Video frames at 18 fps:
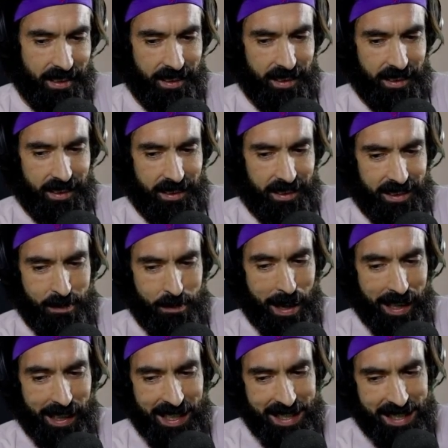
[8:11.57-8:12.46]

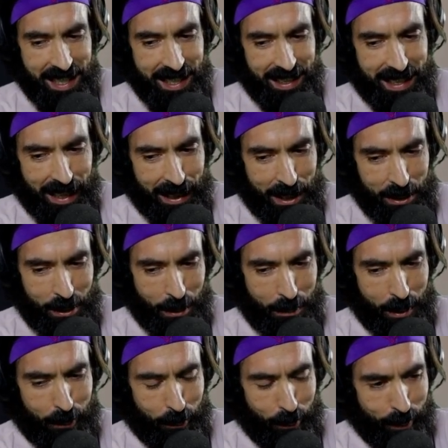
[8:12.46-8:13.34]
exclamation mark legend. Thank you so much
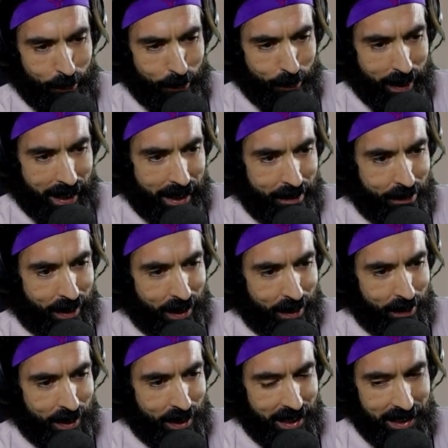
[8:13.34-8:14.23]
for the 5. Get
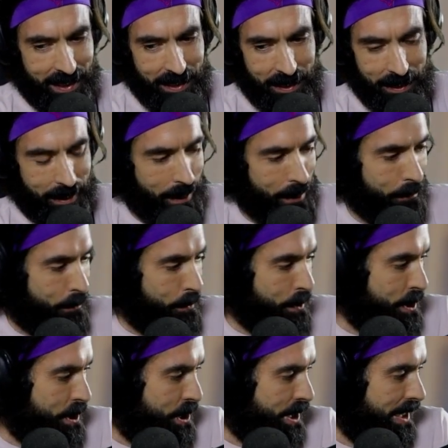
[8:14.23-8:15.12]
Daddy to be
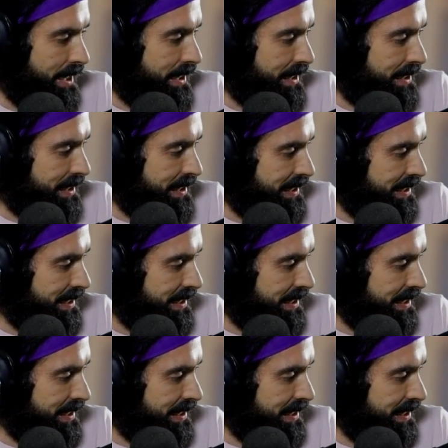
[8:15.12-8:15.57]
reminded how